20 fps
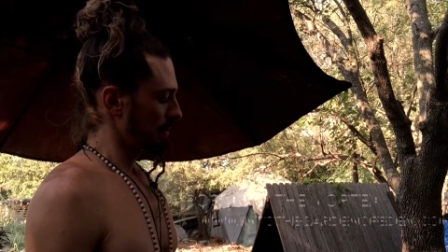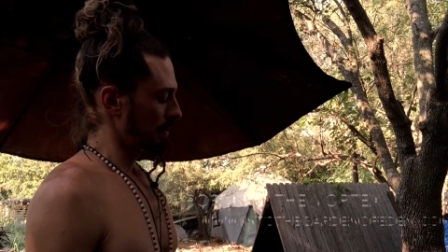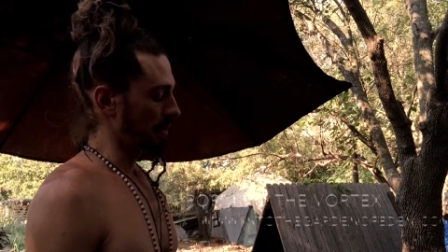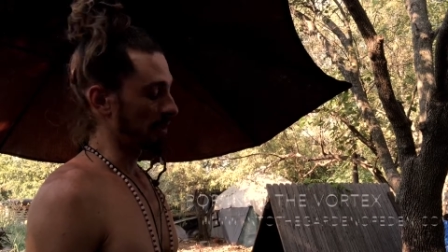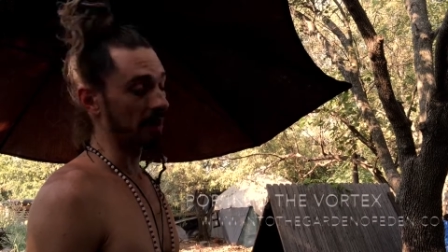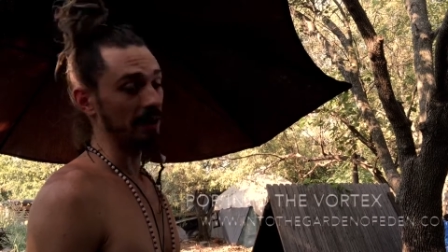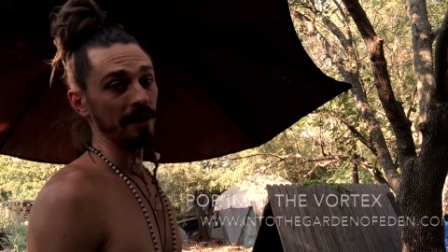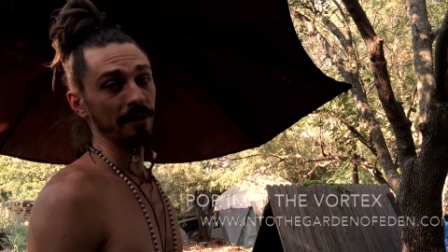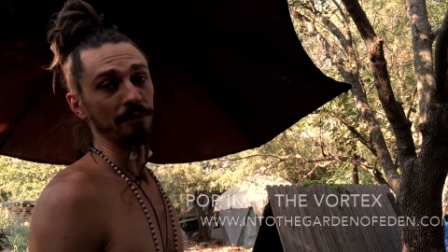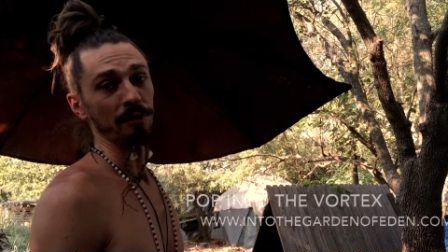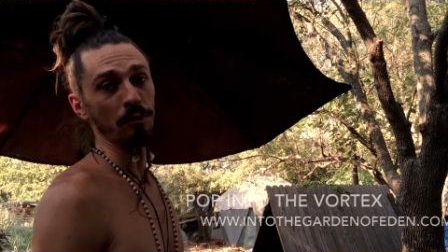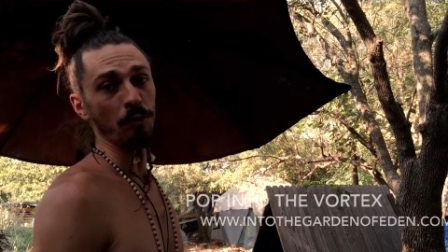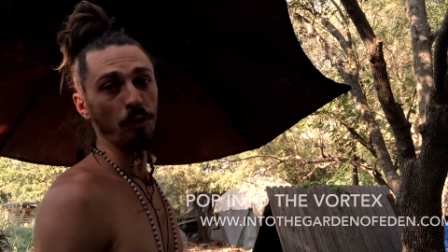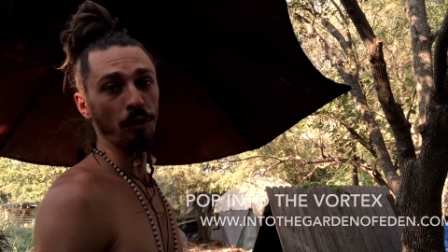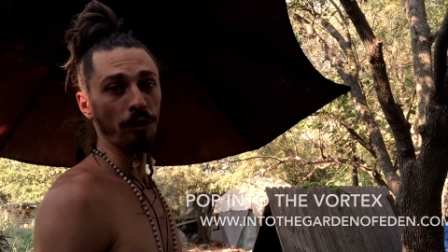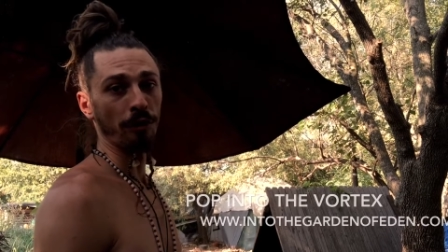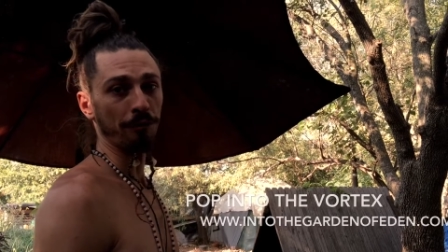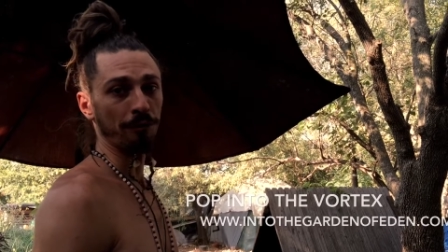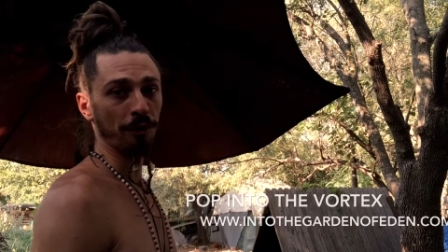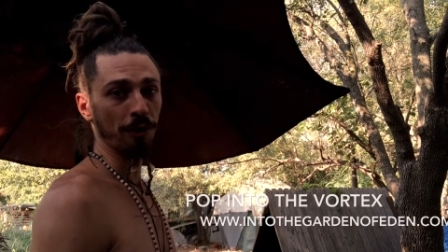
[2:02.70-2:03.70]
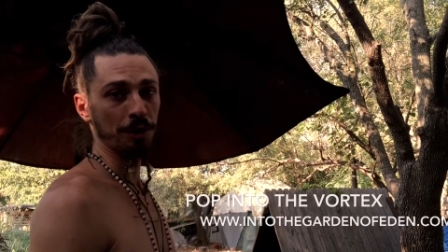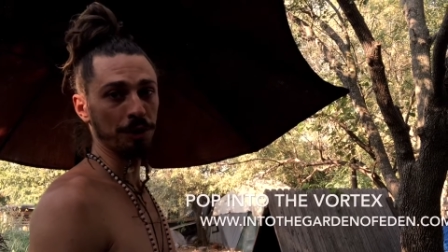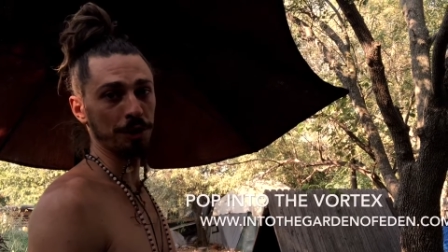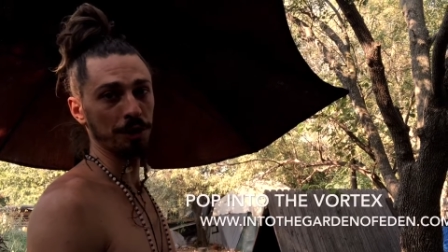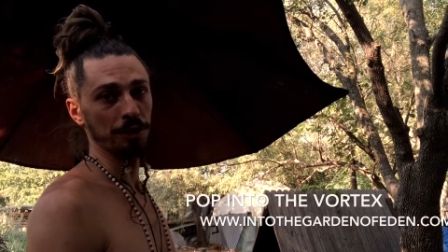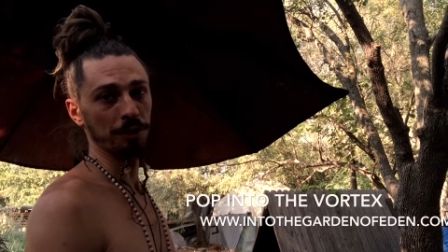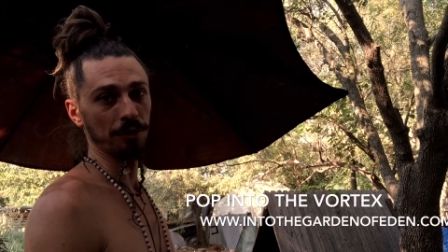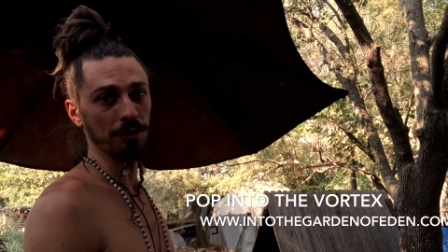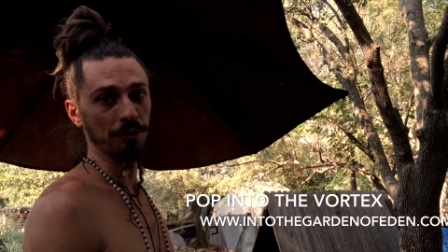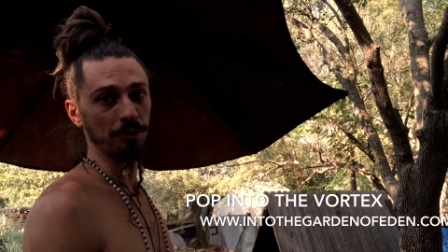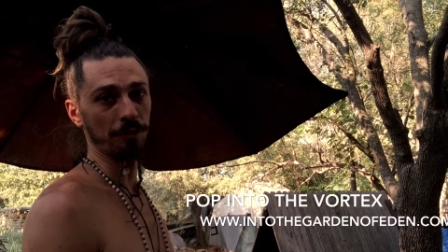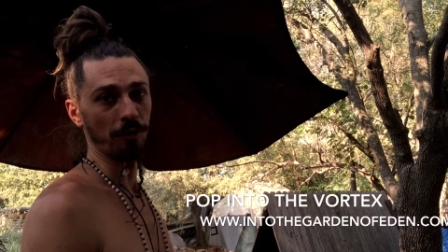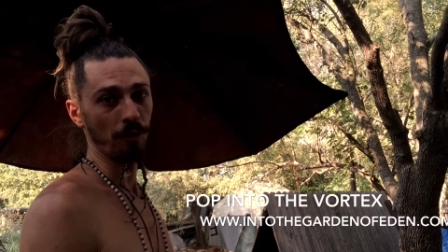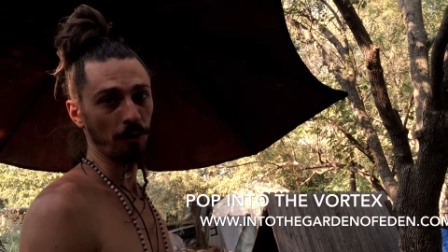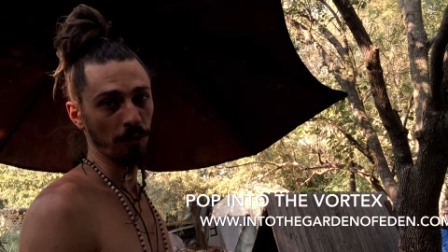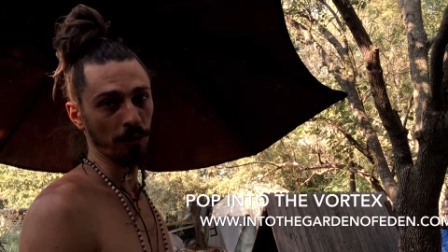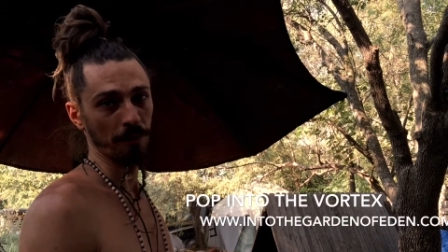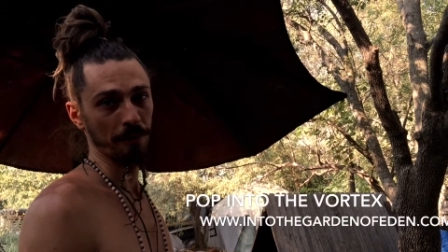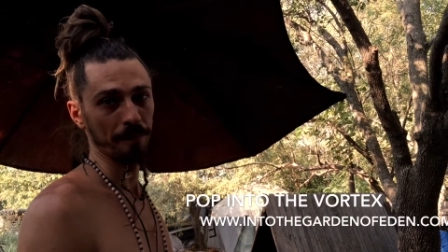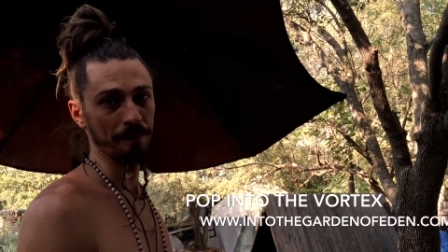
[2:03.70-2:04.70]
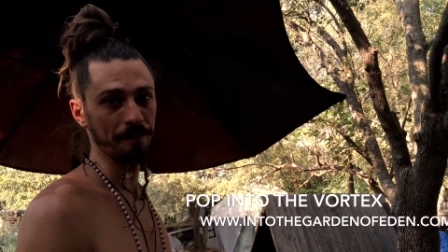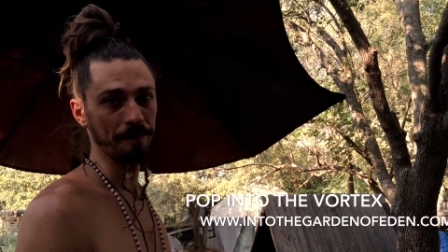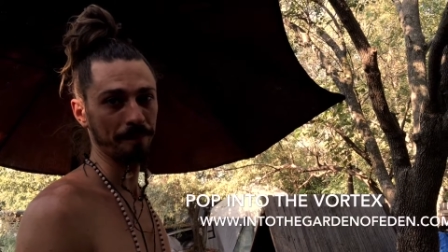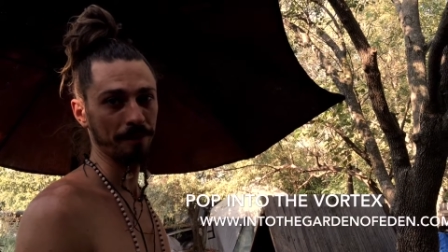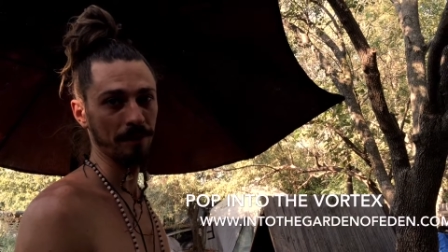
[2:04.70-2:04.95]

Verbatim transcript: in an even more functional form